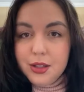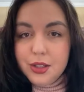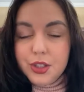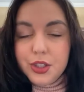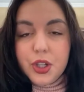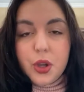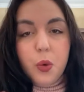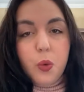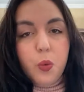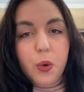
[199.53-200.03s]

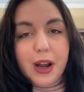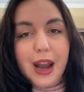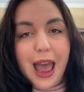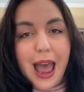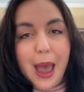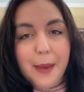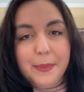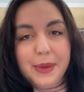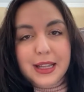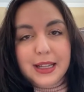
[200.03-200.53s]
So what
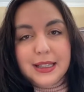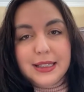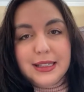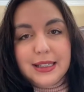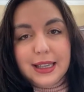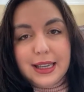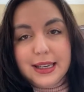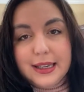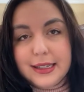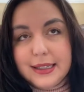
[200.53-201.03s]

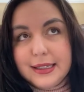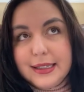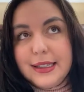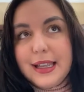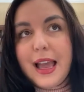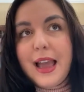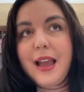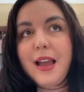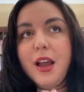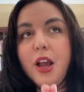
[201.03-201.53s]
happens
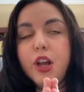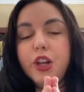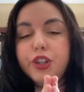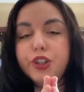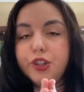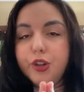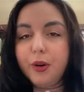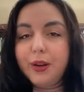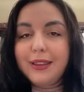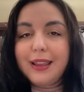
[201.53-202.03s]
is,
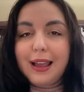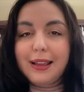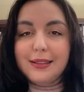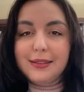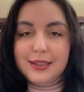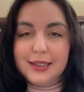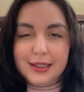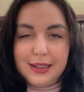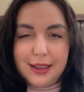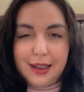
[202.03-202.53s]
during
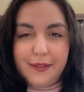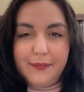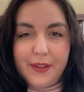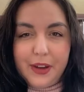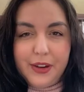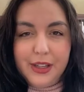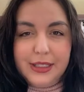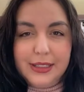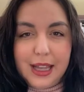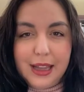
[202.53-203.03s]
that
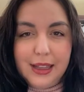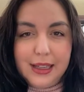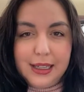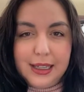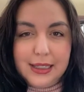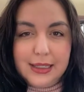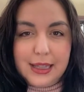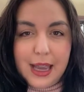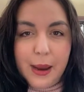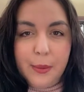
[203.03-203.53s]
very
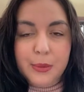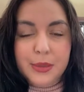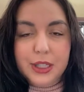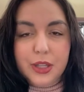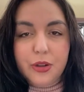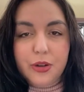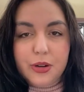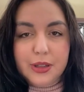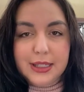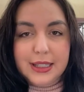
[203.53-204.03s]
delicate time,
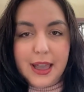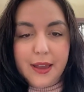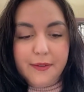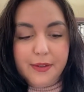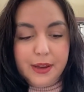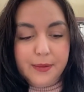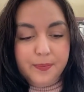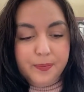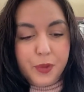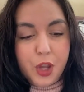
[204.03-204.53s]
0 to
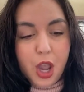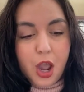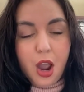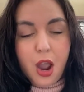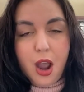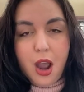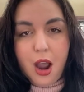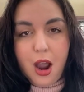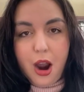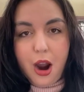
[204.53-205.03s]
7,
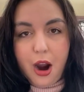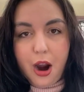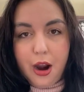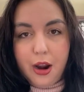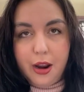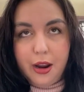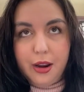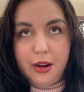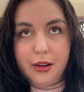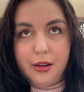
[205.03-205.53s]

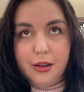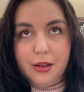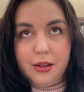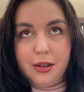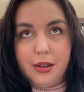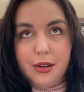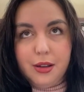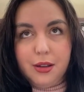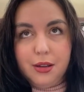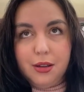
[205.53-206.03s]
our
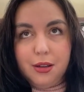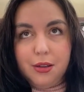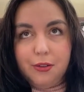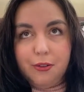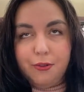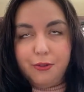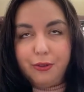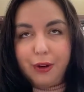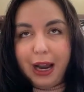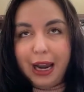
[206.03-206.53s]

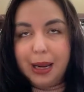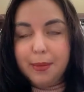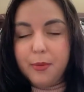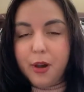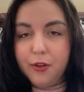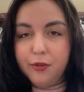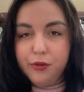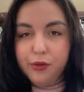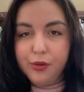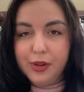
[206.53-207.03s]
frame
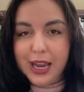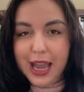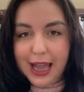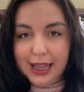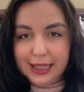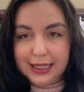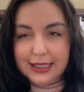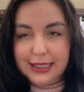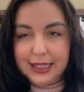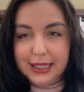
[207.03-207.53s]
of
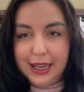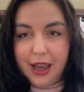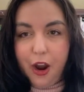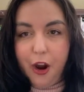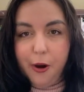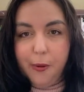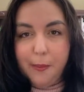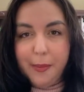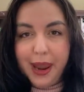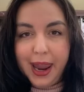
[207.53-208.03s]
reality,
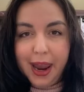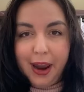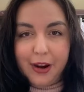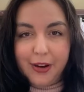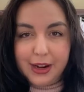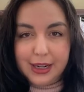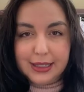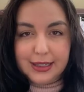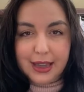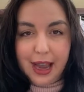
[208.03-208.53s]
our
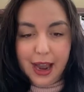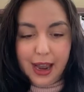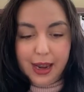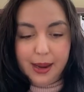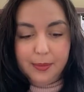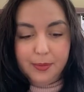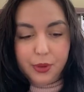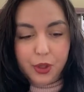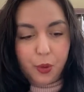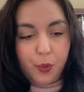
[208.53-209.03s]

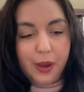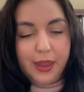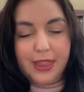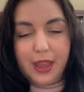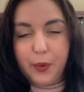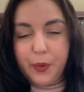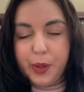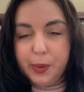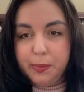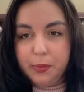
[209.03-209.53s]
paradigm, the way
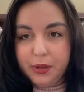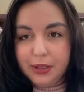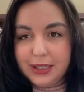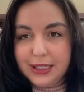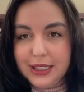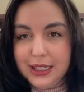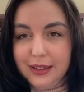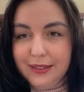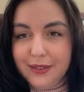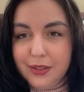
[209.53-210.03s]
that we
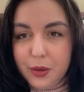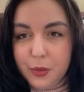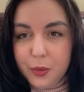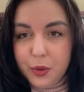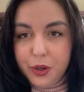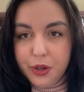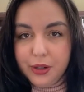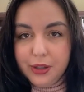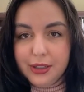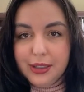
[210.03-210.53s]
perceive the
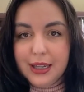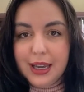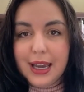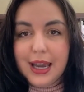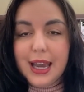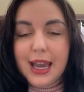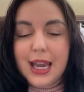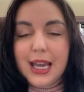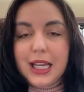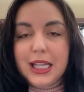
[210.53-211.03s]
world
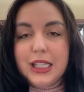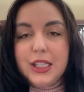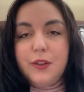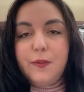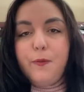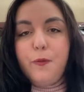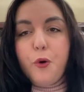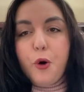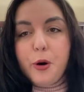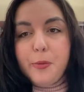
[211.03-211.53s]

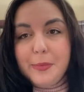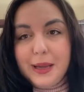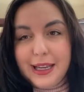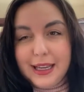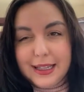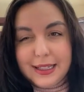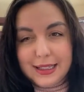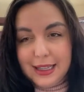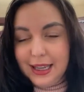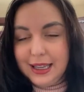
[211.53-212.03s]
is
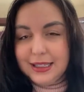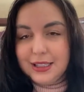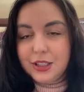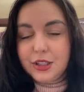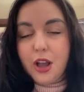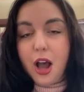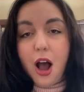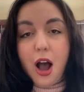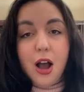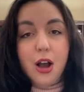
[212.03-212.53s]
forming, and
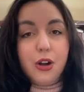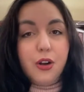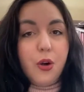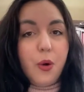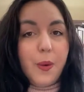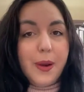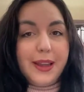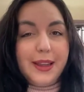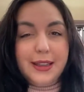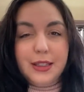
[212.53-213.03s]
it's all
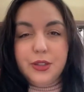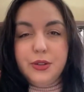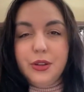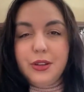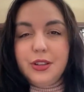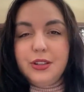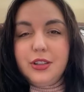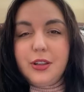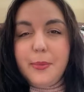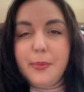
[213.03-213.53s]
going
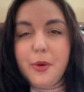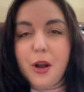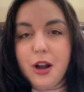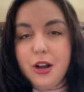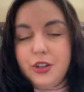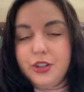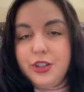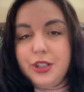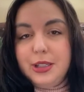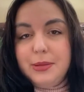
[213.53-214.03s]
into the
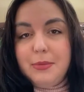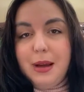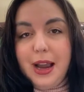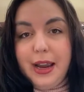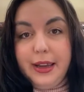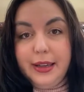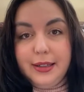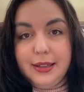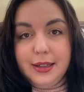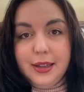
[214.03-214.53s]
subconscious
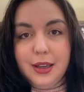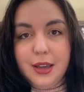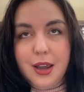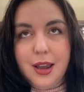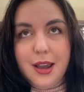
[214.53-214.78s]
mind.